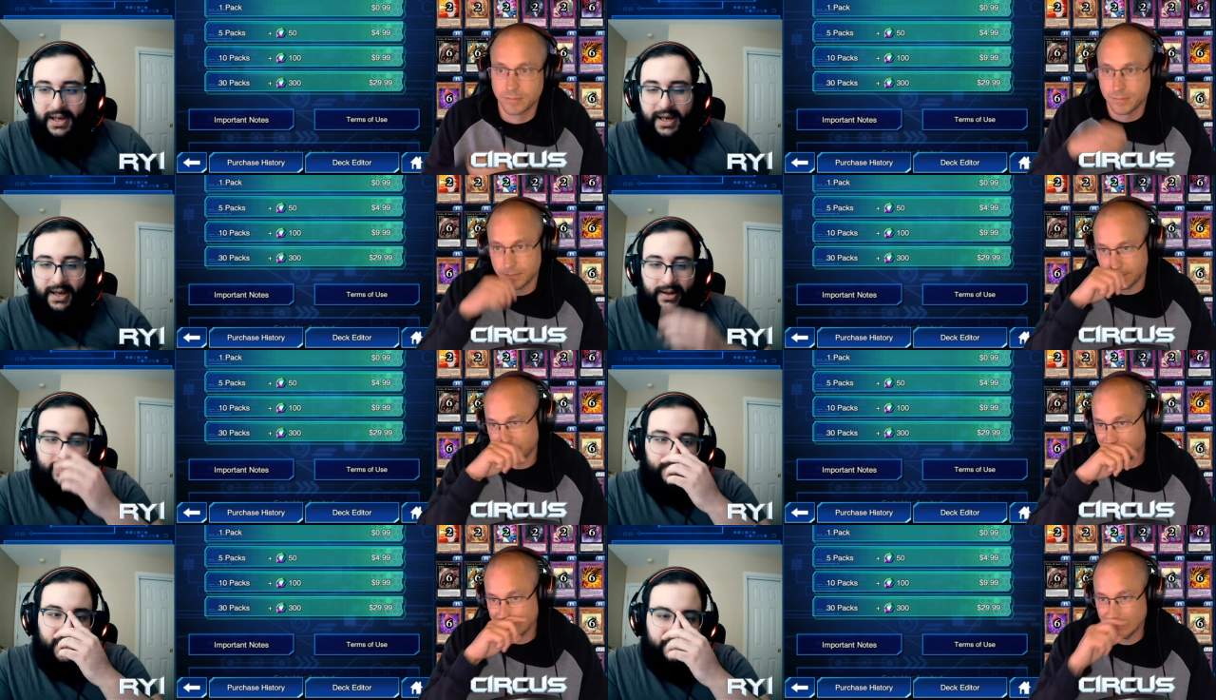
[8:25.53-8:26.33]
Speaker 1: guy.
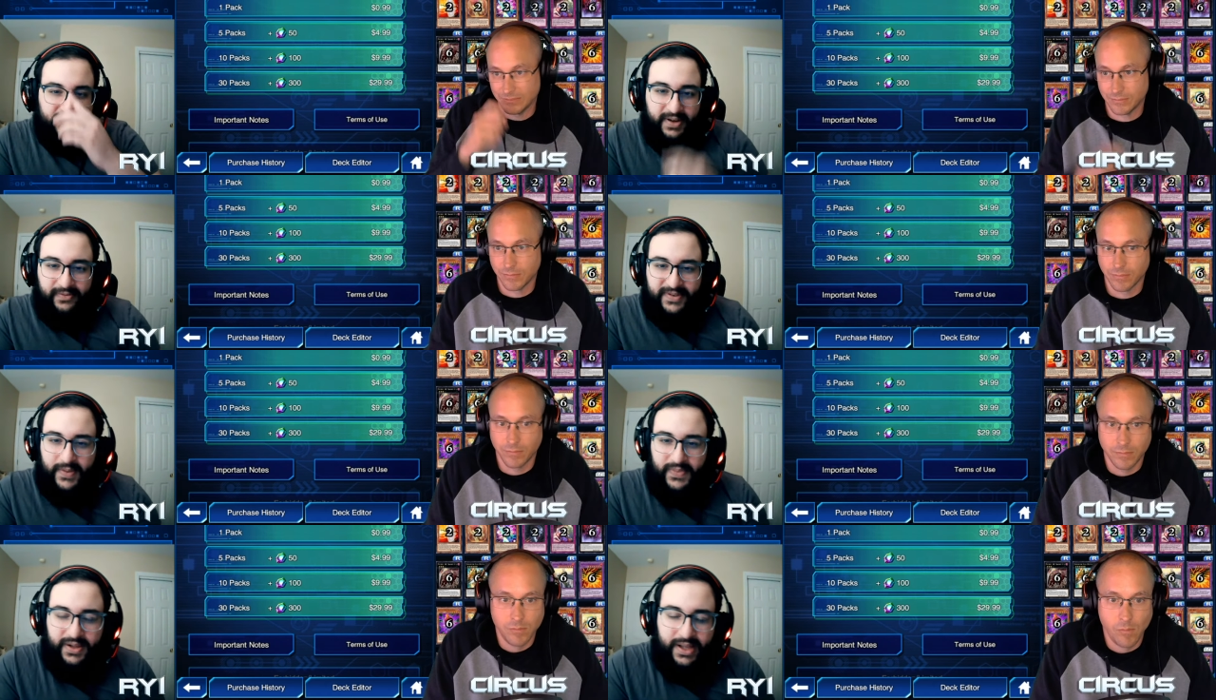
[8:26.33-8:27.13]
Um, if if
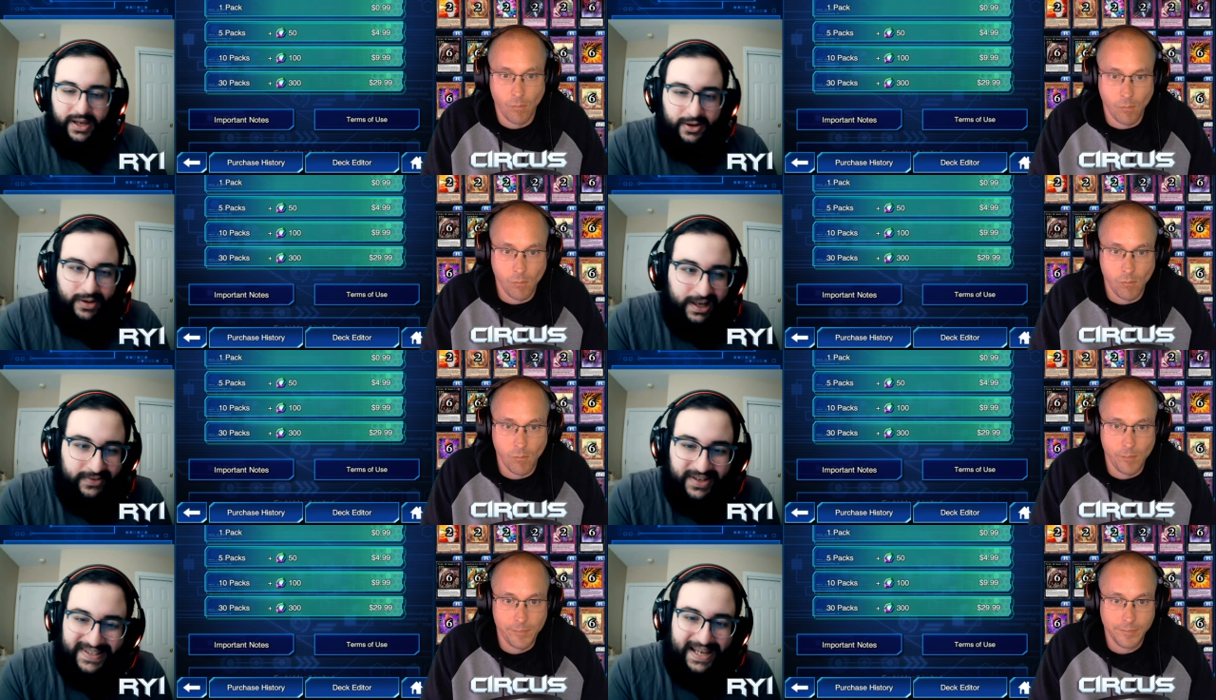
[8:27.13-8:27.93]
something like, you know, like
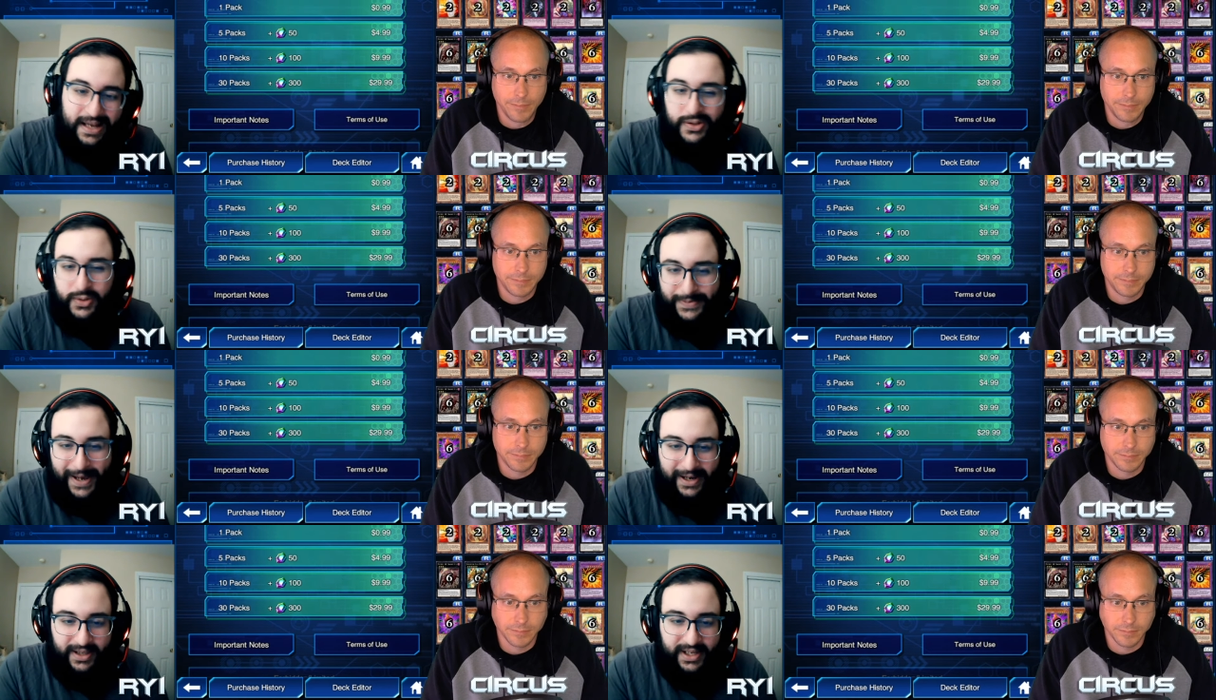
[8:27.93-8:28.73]
if Casitus was
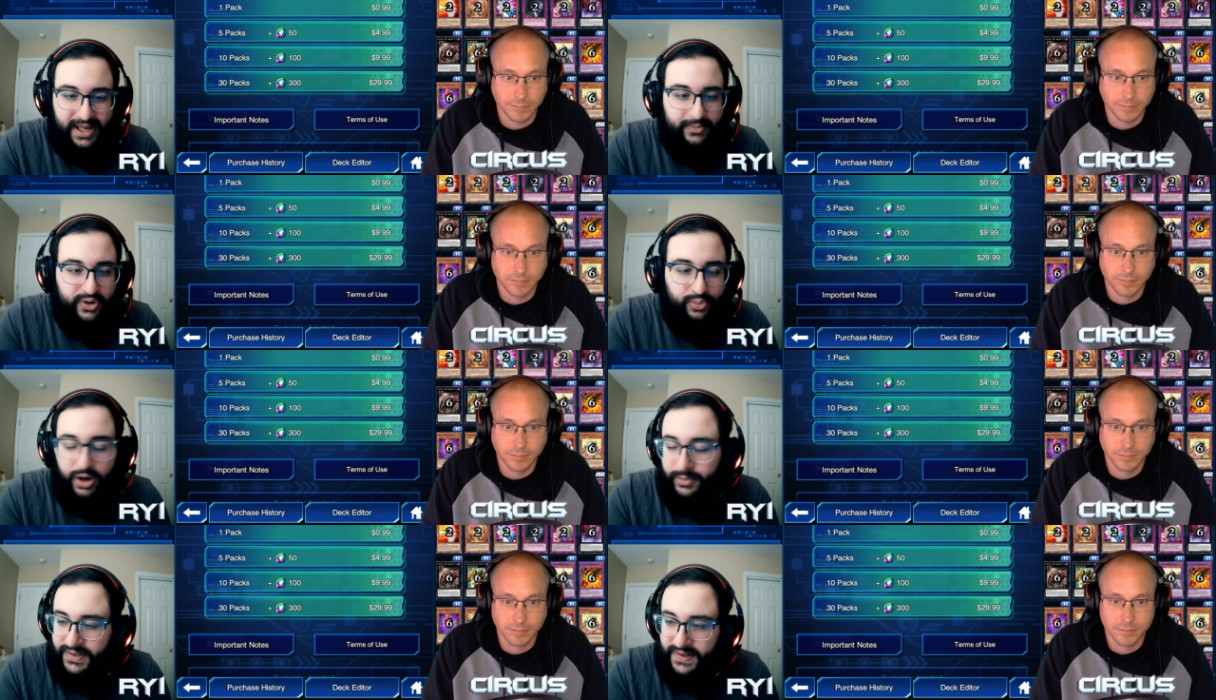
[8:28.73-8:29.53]
back in the game, you'd
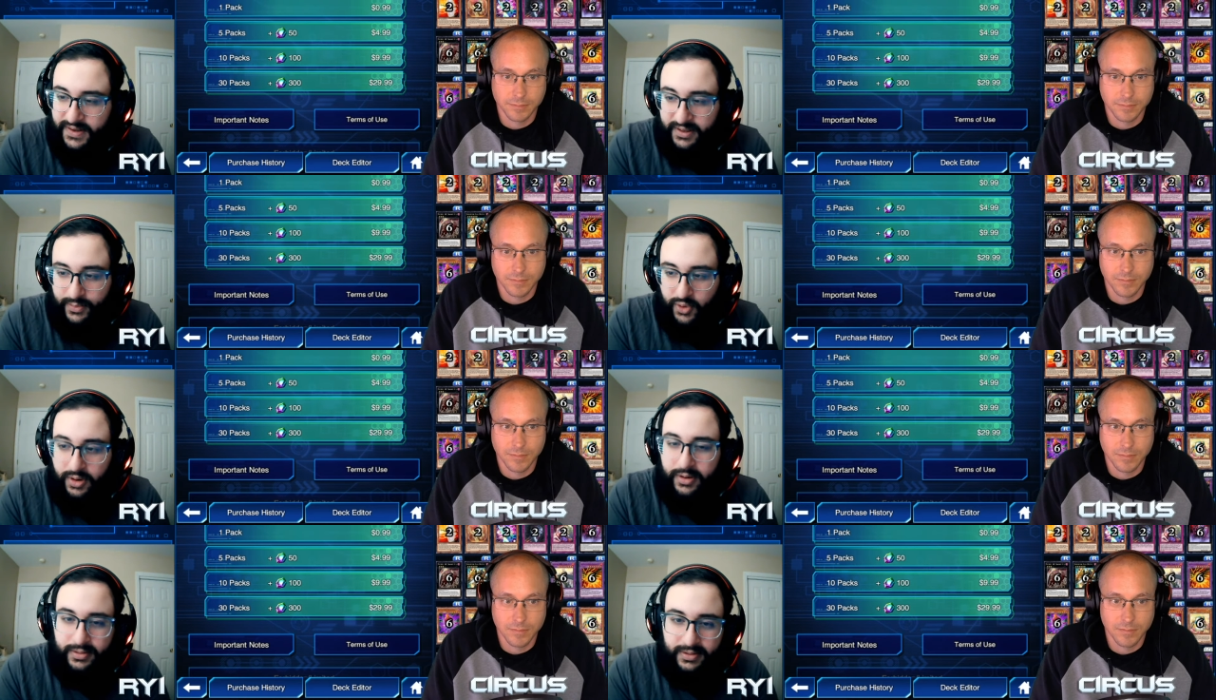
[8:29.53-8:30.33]
probably see this
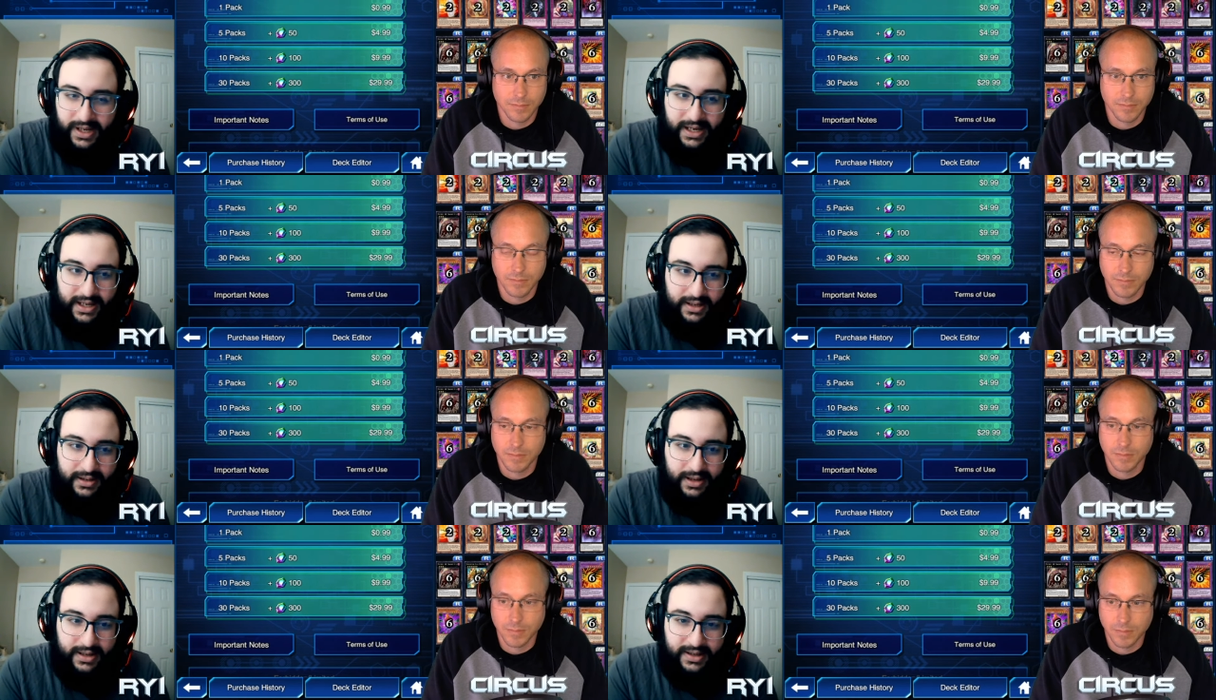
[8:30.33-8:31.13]
more like
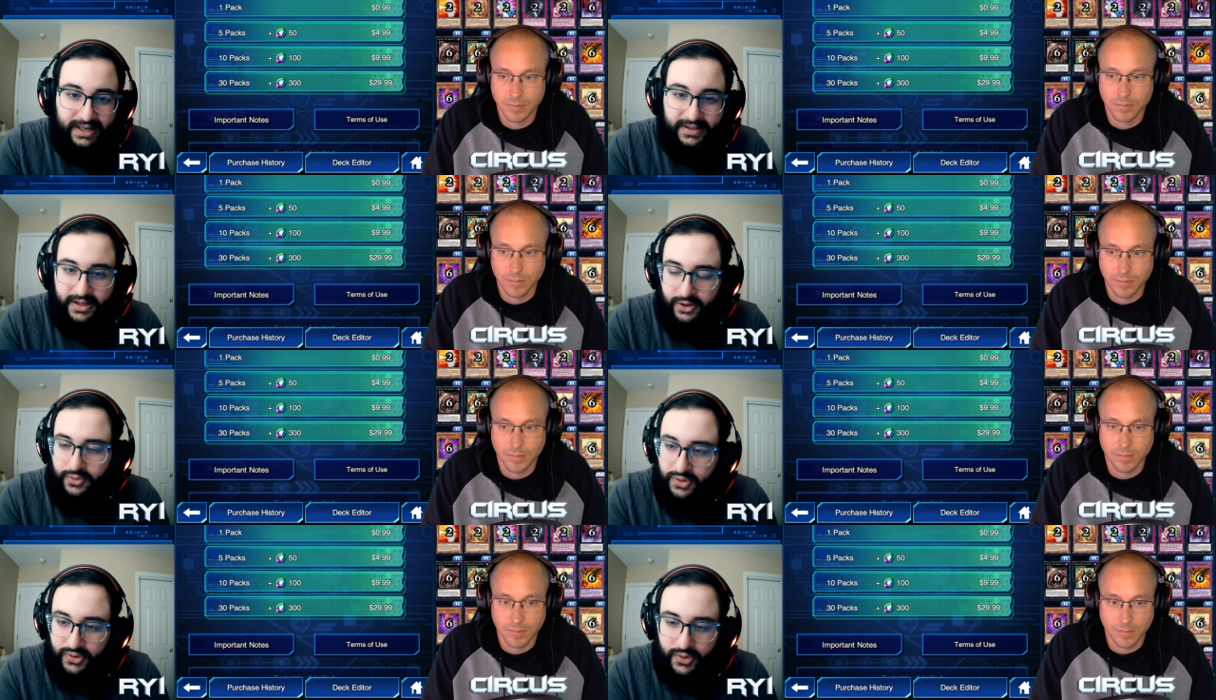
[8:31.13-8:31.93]
in in decks that
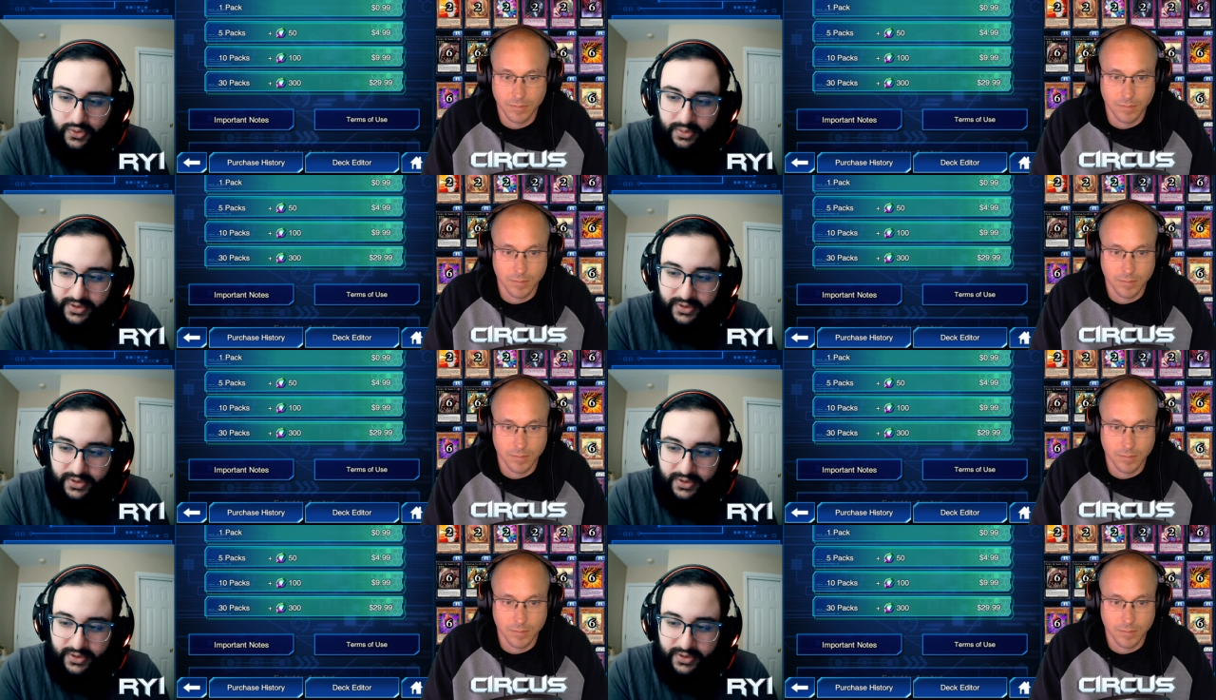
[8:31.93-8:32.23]
don't use their normal